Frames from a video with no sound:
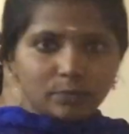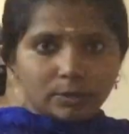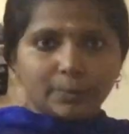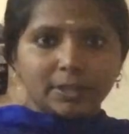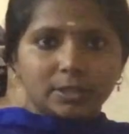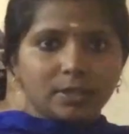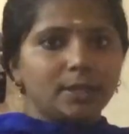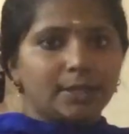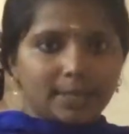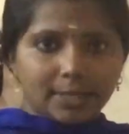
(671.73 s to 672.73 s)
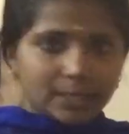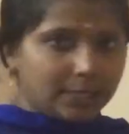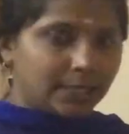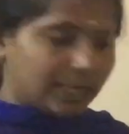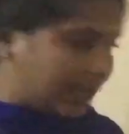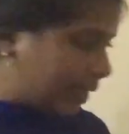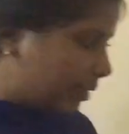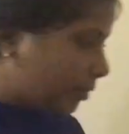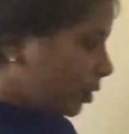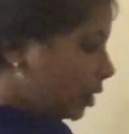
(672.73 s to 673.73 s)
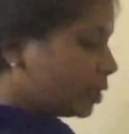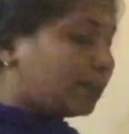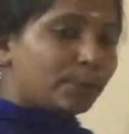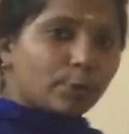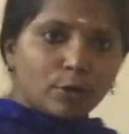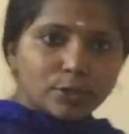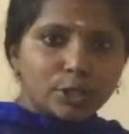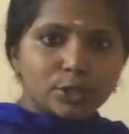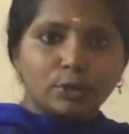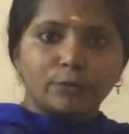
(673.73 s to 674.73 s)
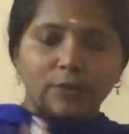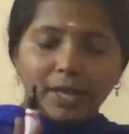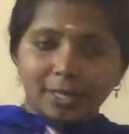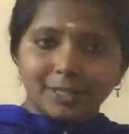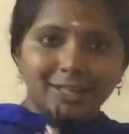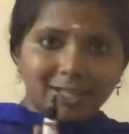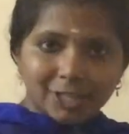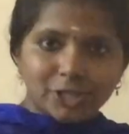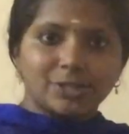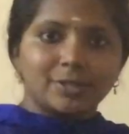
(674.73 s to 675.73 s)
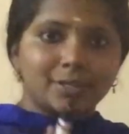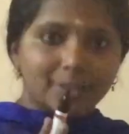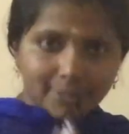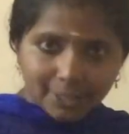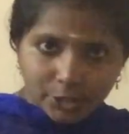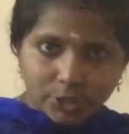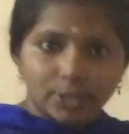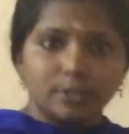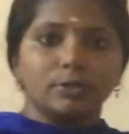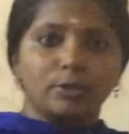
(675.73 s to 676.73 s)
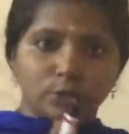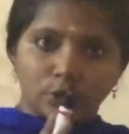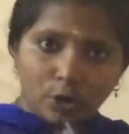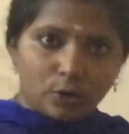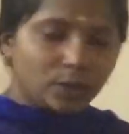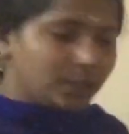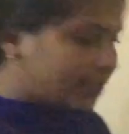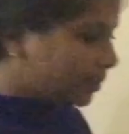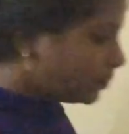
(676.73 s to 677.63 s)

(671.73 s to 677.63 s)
will be the data link layer. The process of error correction and detection called